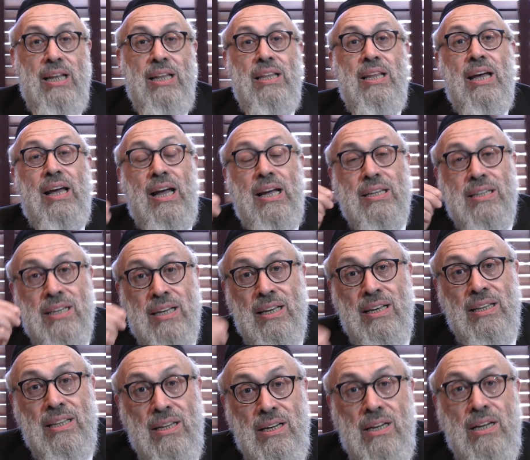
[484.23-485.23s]

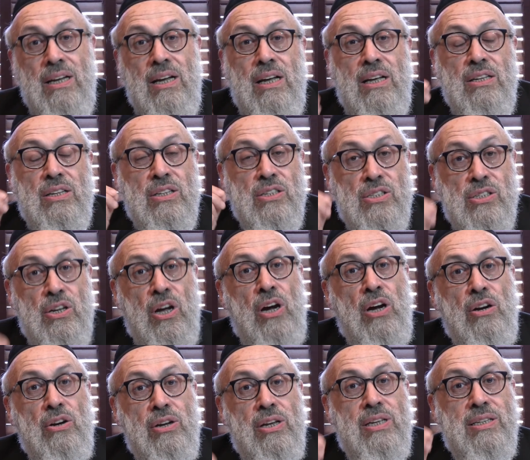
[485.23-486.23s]
L'chatchila, the
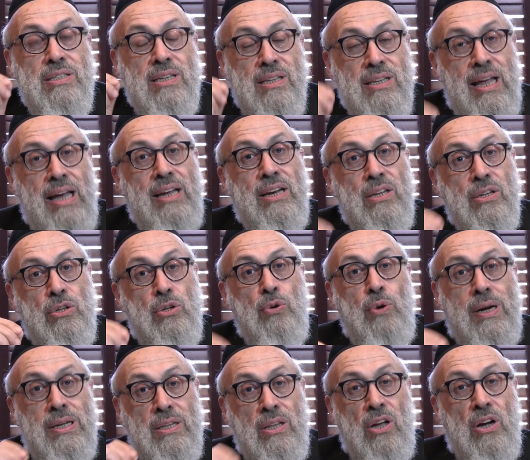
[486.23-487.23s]
zar is allowed to do
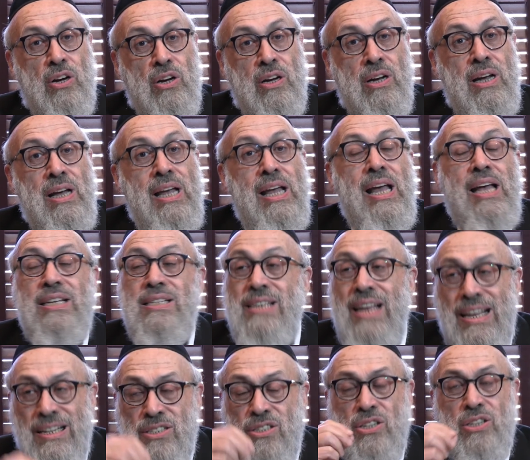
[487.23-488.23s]
hadloka. It's
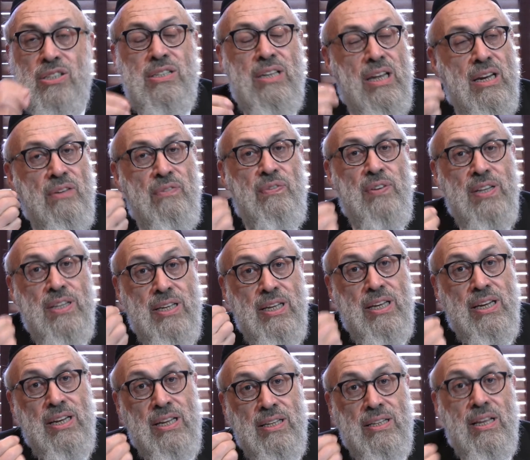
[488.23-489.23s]
not just that if he did
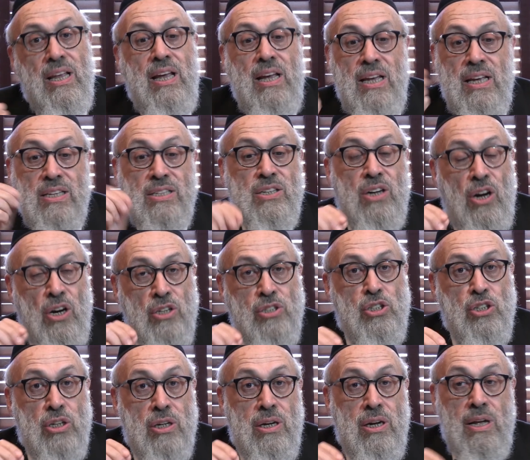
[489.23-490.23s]
it, it's
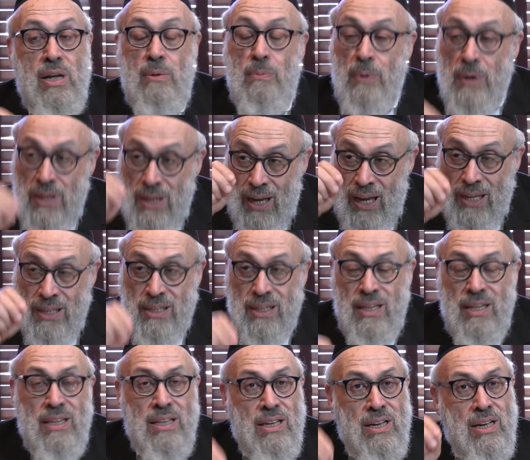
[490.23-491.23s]
kosher, but
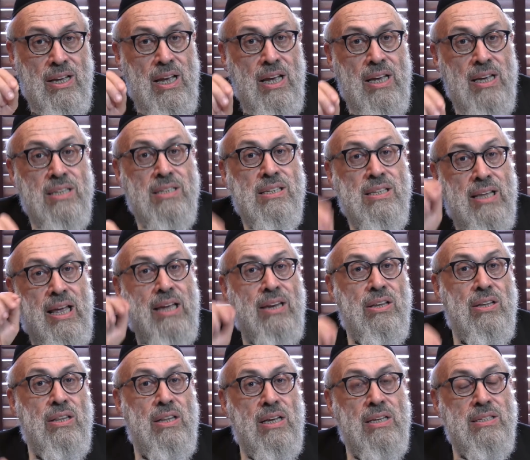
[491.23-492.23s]
l'chatchila, he's
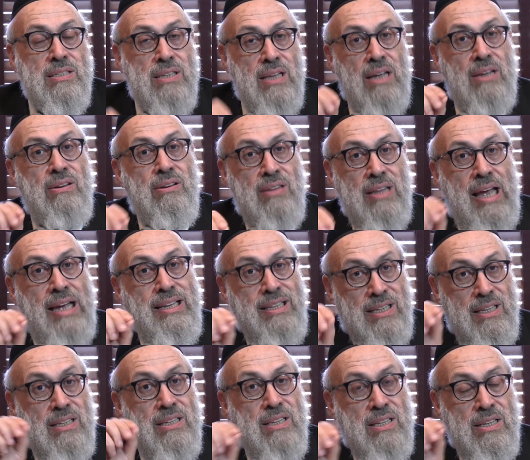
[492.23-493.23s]
allowed to light
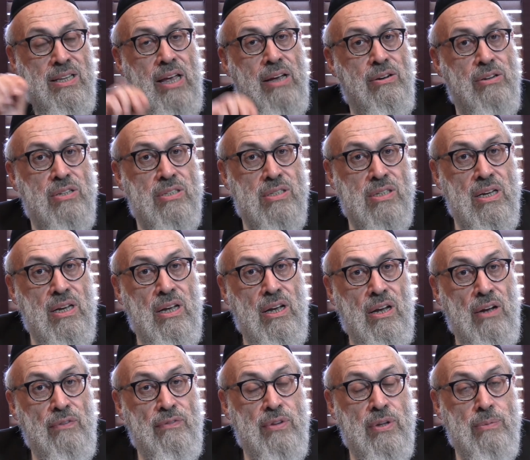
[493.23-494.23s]
the neiros
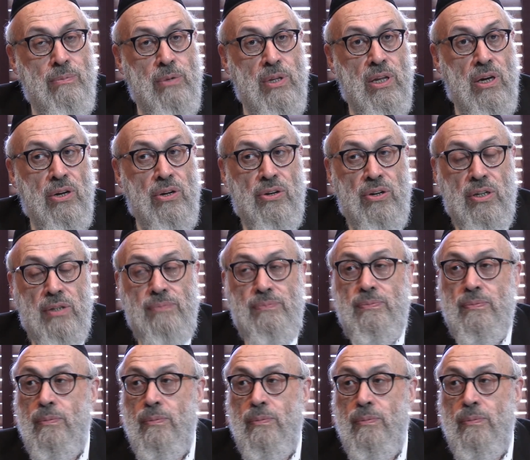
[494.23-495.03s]
of the menorah.